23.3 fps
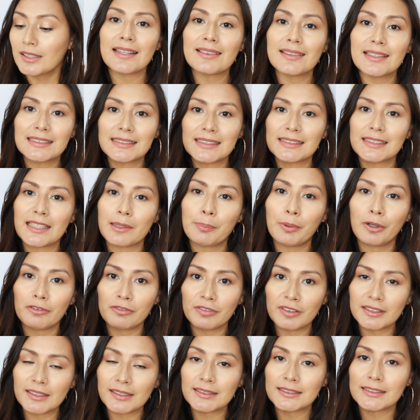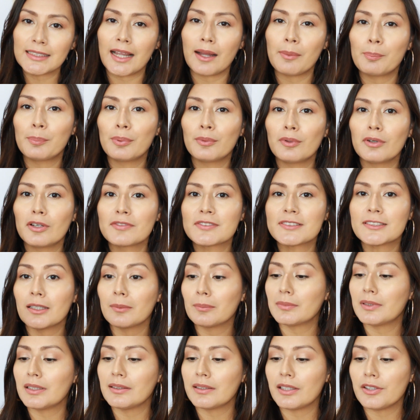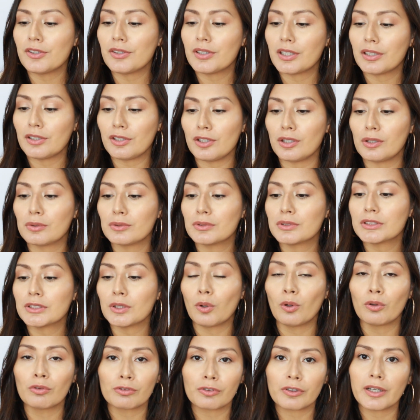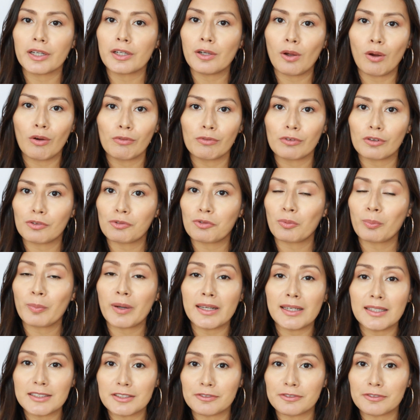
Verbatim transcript: and this is a perfect example of something that you can use over and over for many